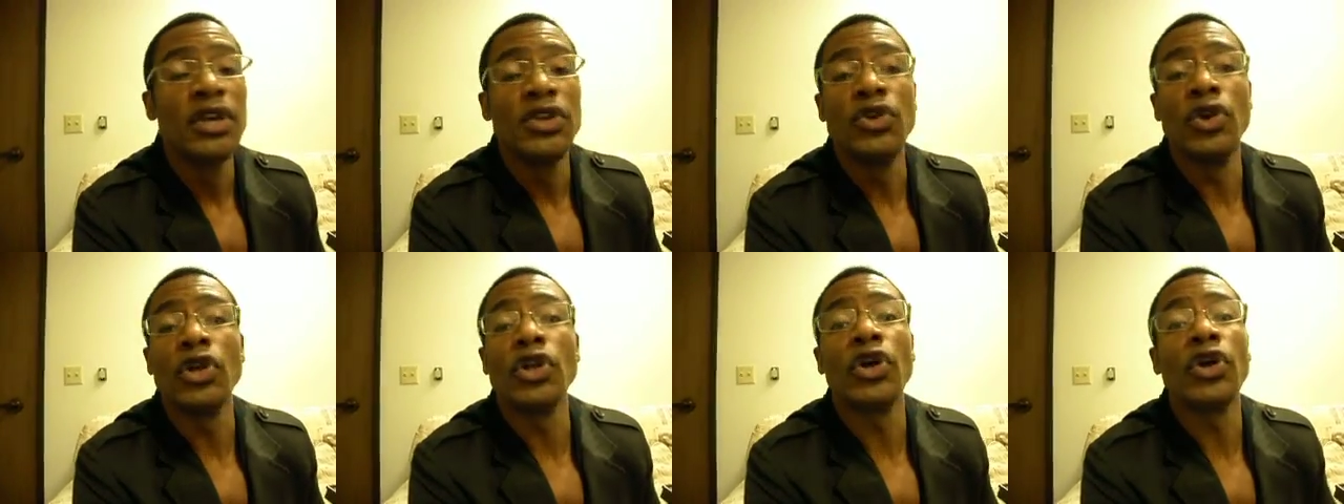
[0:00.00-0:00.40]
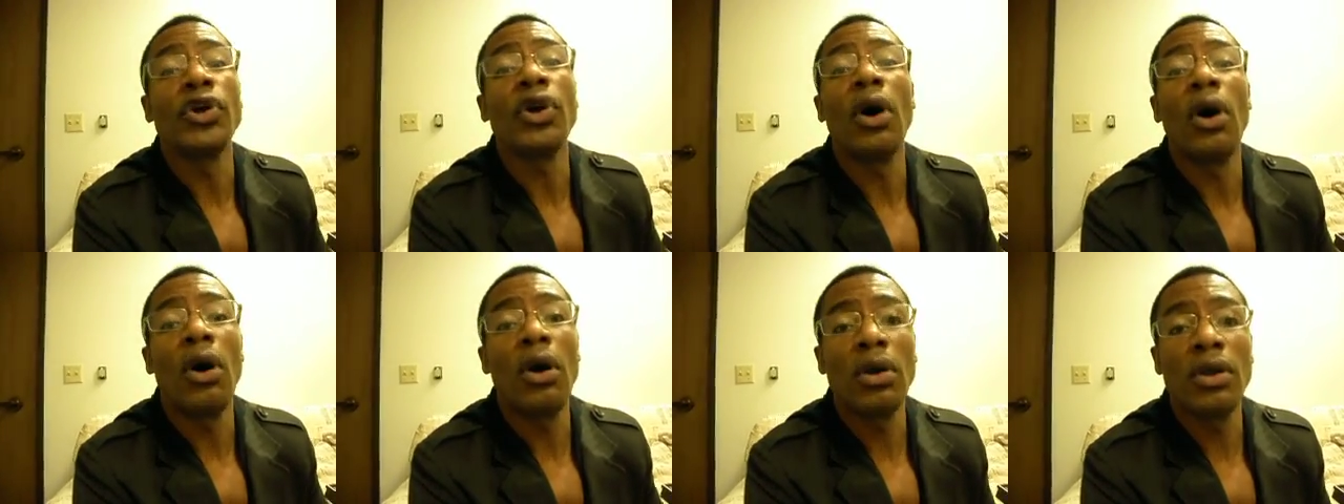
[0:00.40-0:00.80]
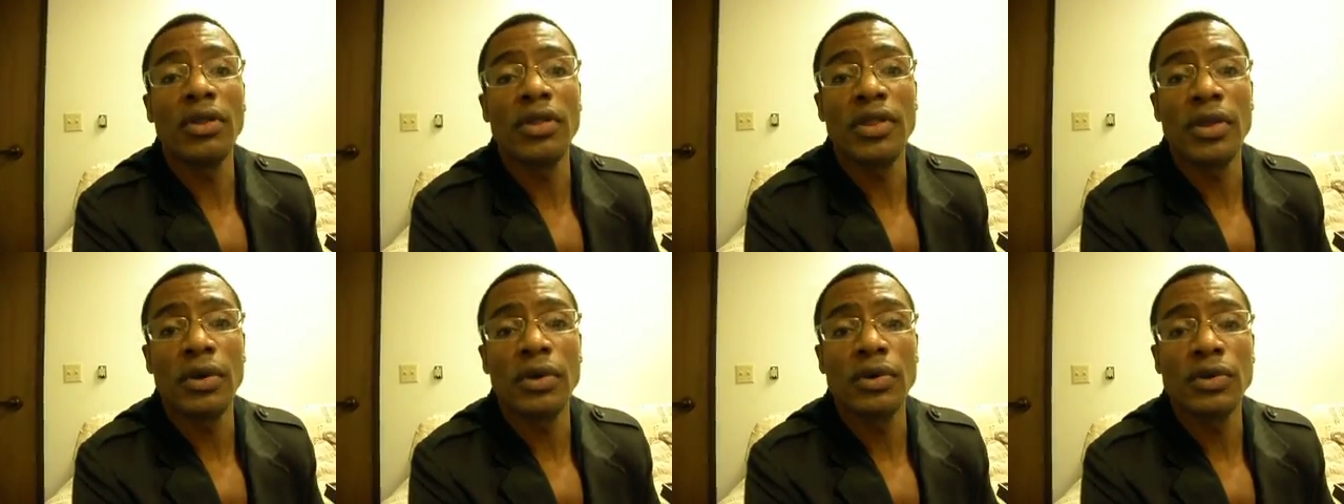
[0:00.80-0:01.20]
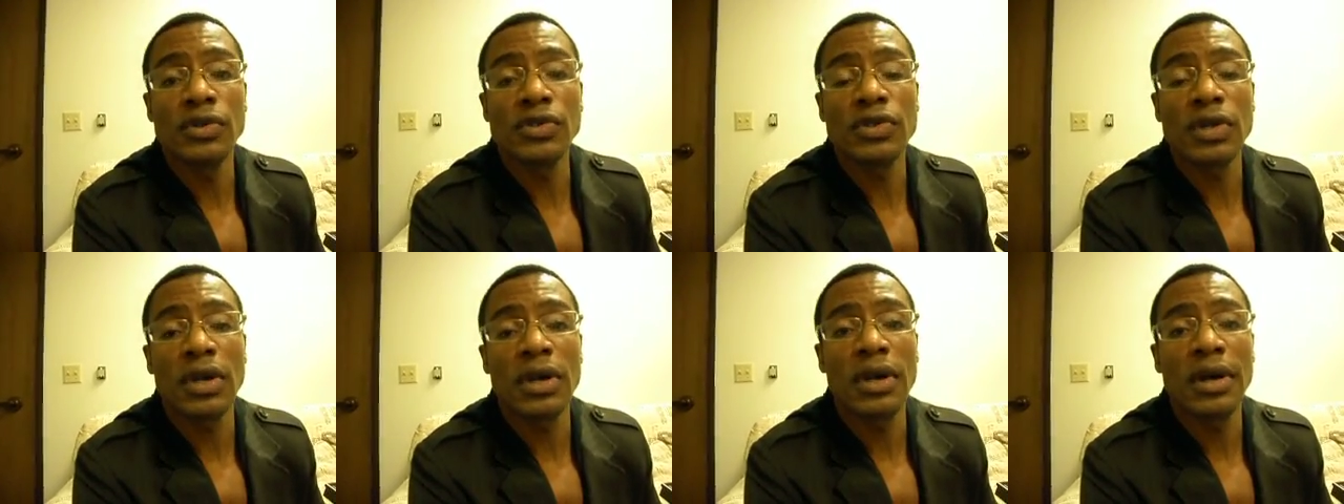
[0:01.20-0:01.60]
You'll learn all of
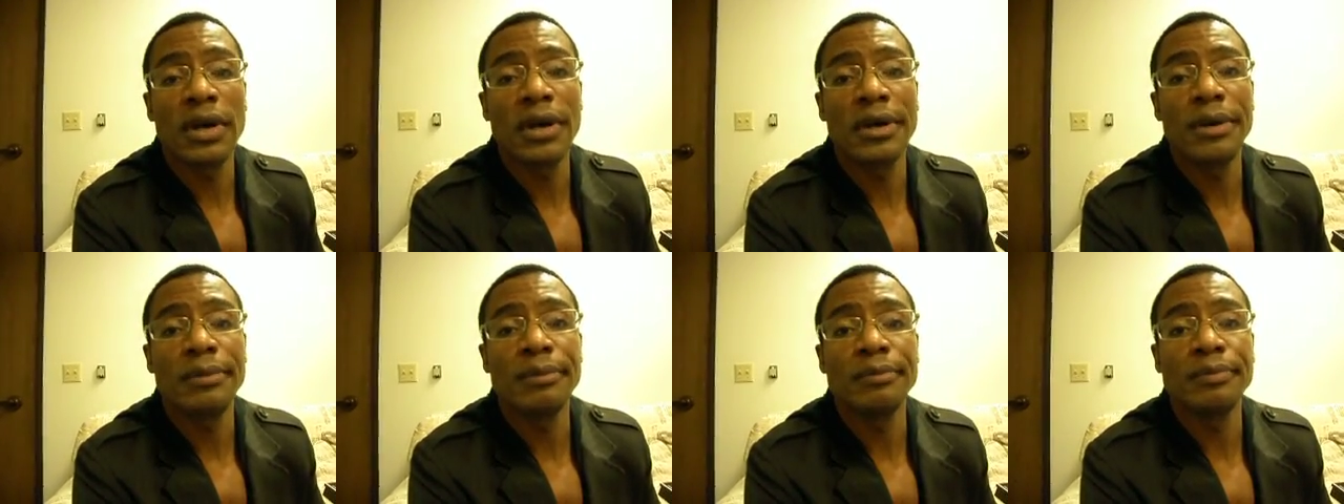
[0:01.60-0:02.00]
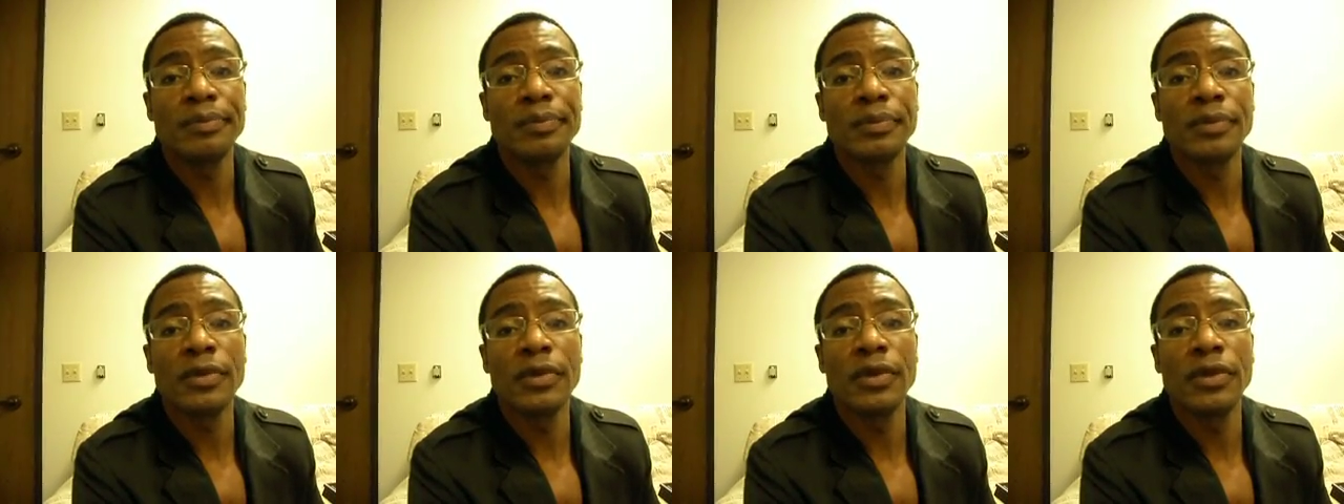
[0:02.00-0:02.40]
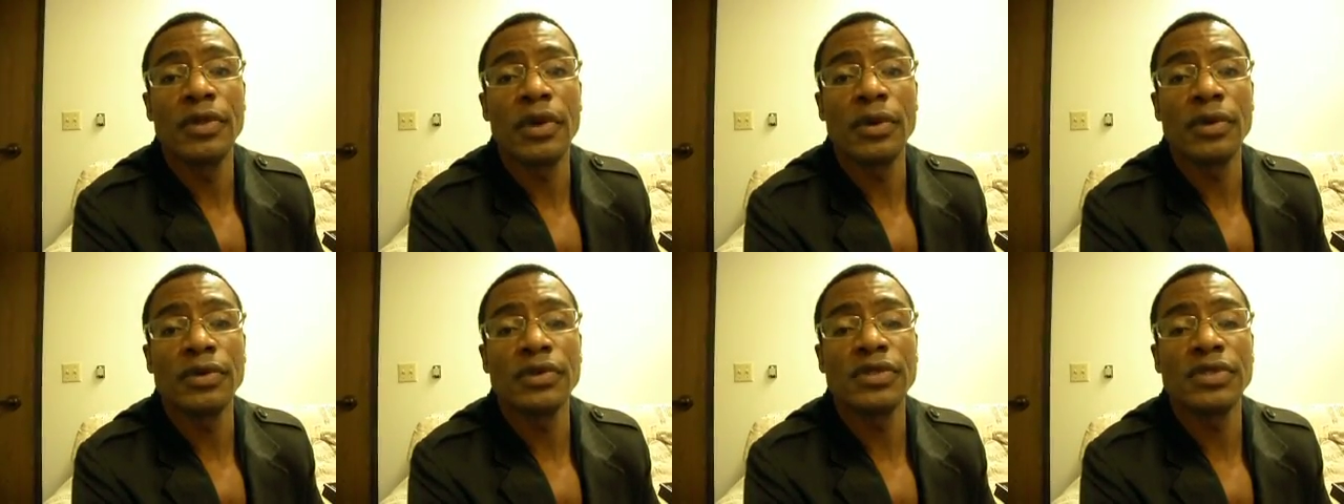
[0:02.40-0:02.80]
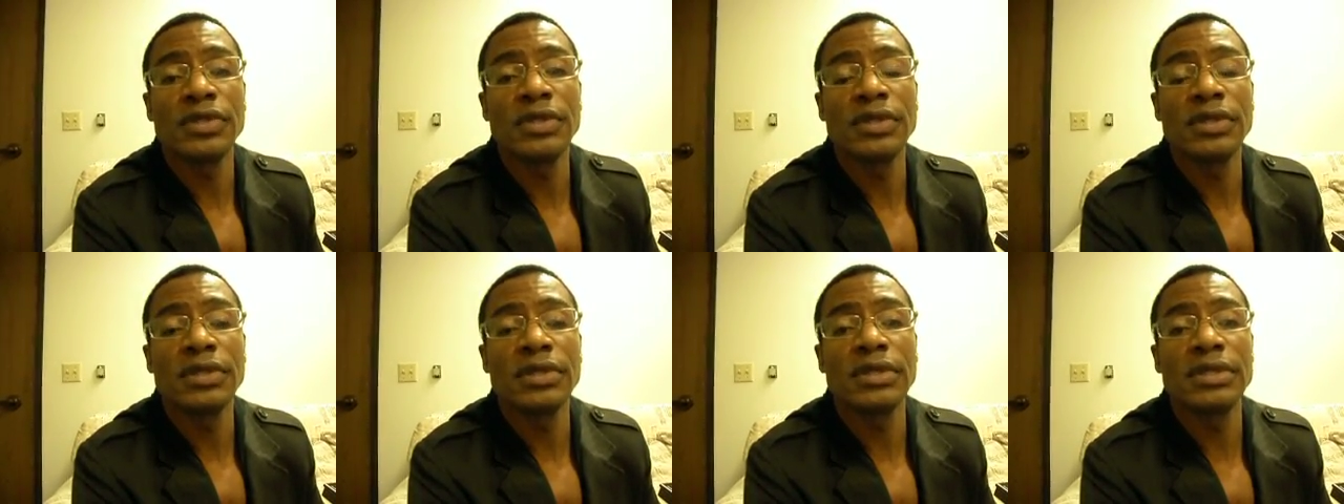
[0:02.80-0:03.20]
those
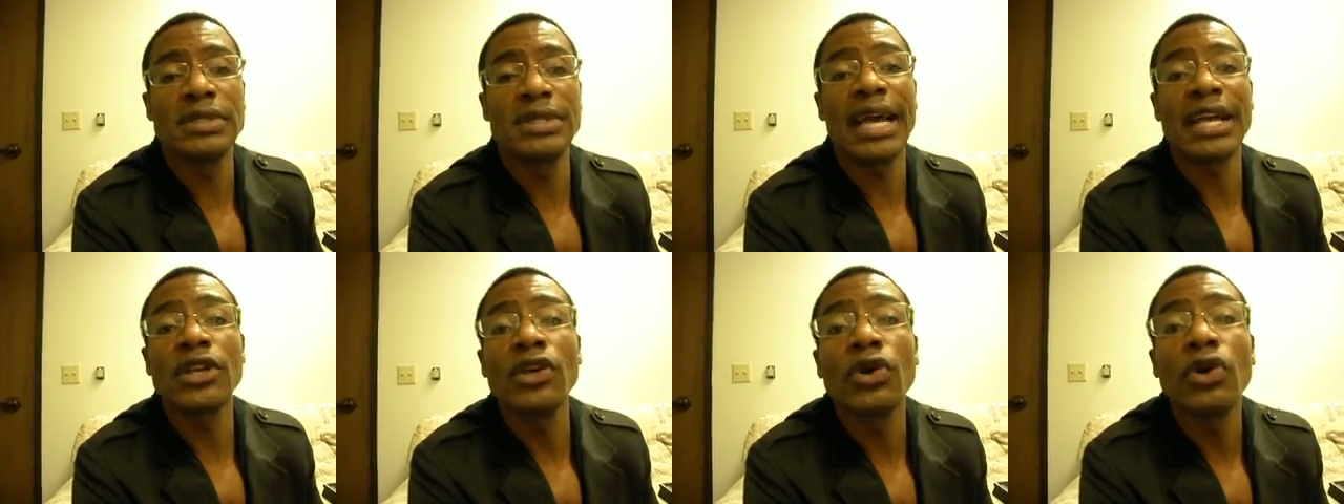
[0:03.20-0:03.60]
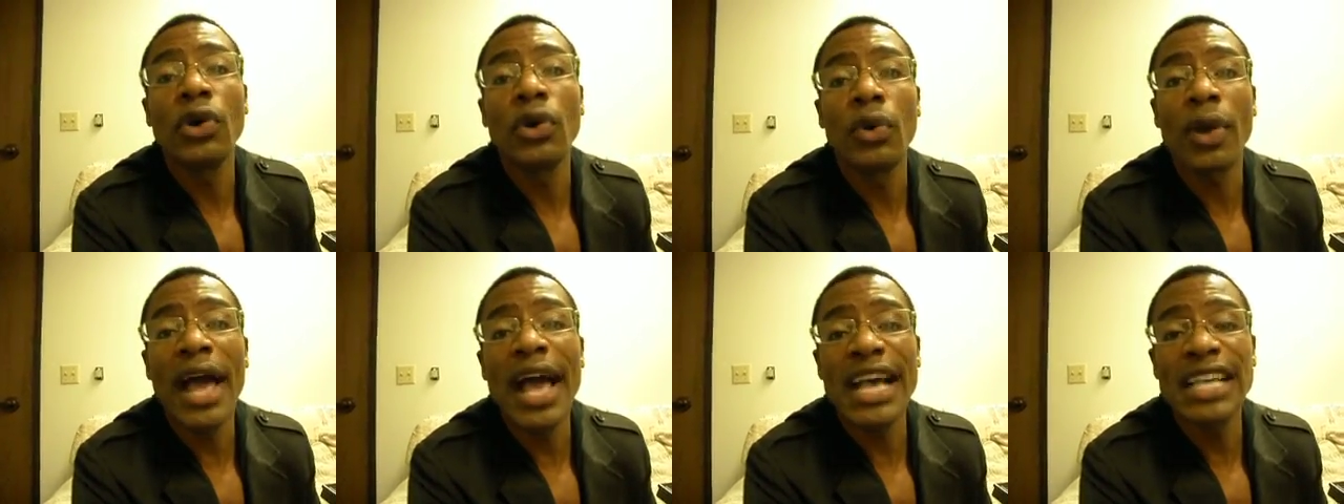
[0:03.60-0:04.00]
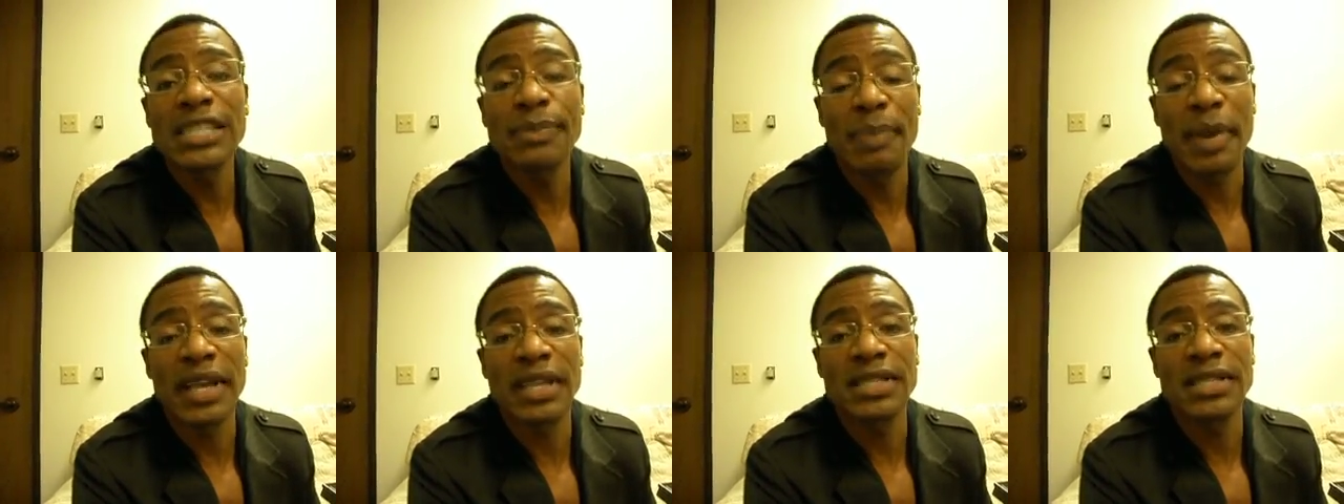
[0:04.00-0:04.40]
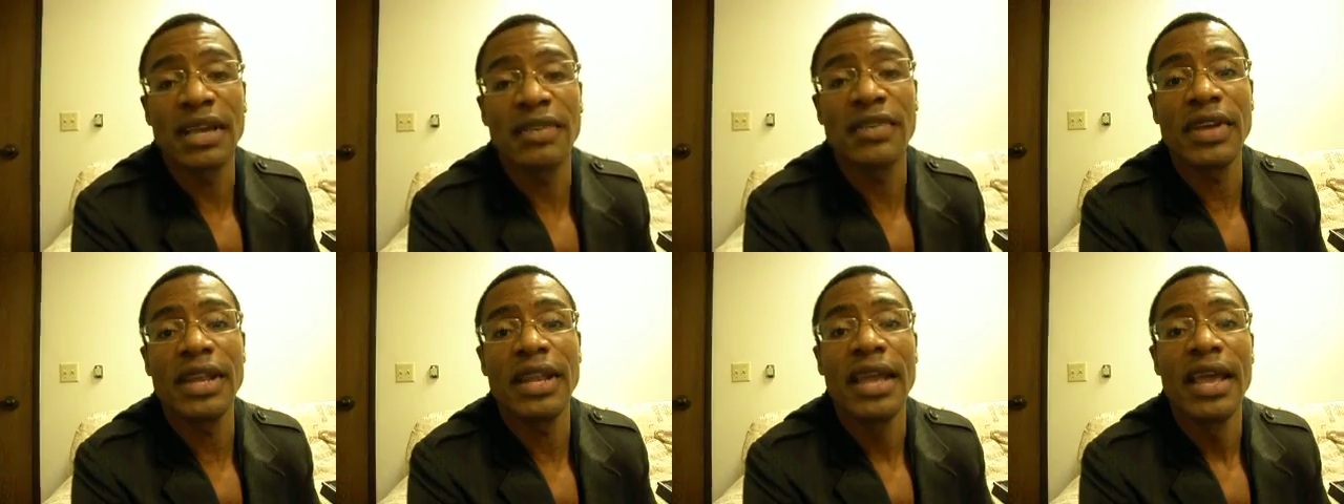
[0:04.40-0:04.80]
technical aspects
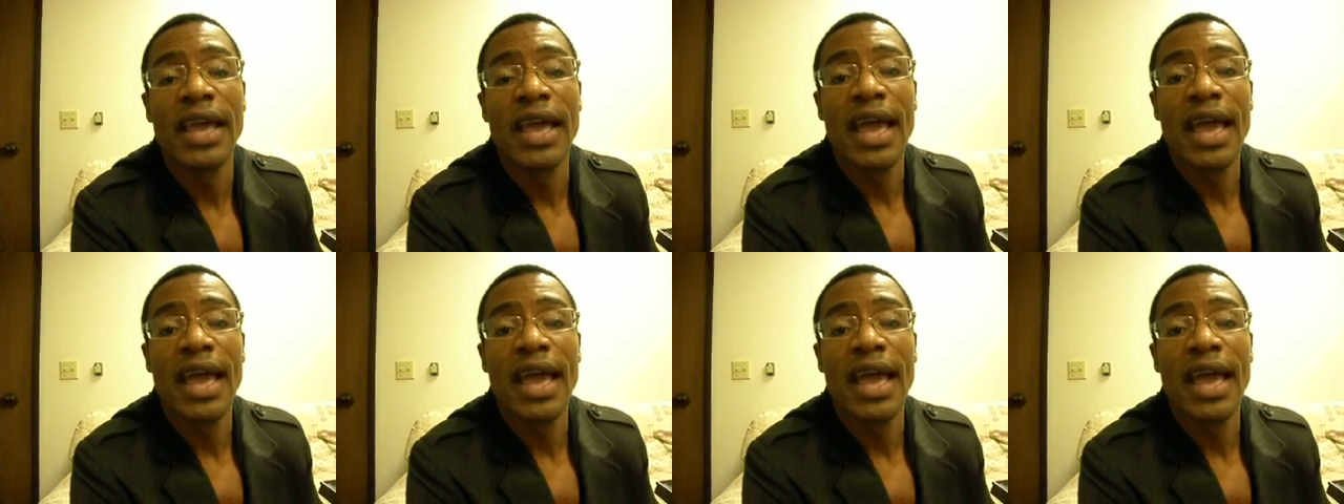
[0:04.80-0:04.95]
of it,